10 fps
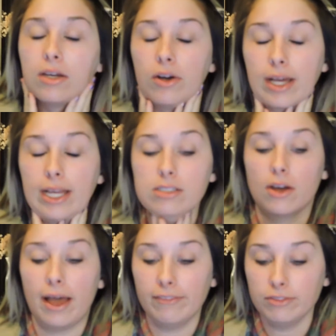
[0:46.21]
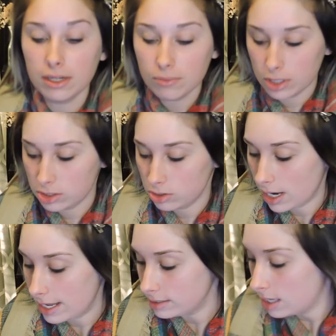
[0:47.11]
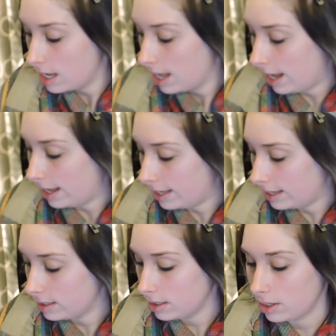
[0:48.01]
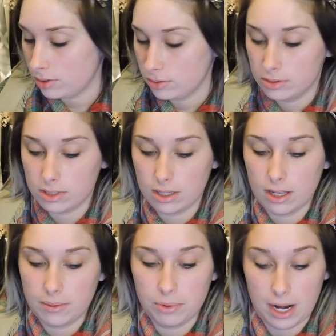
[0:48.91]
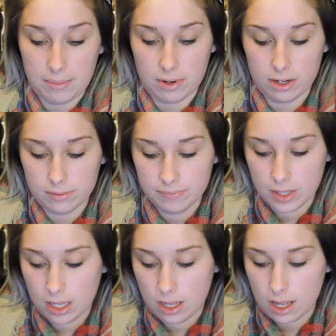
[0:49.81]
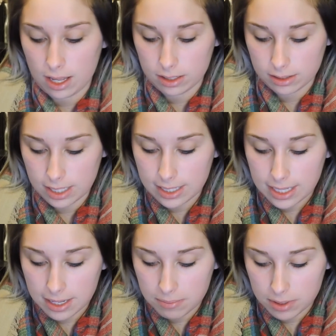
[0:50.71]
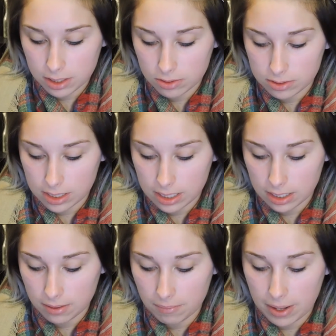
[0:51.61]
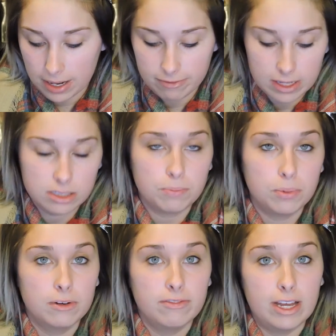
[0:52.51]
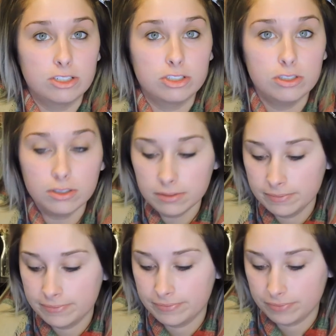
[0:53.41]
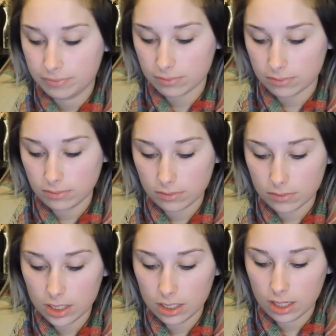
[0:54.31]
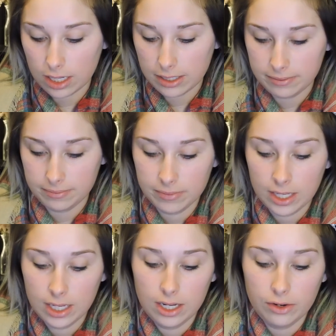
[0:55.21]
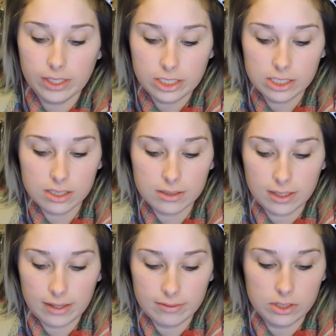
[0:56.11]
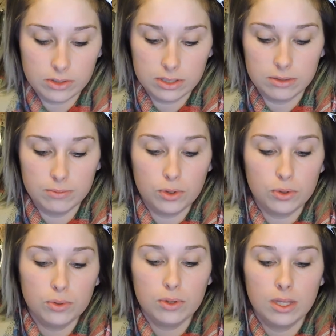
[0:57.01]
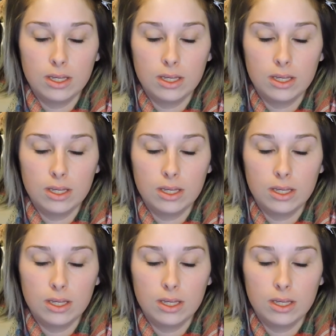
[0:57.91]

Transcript: Okay, so after I moisturize, I use a primer. Lately I've been using Benefit's Porefessional. It really just gives you a smooth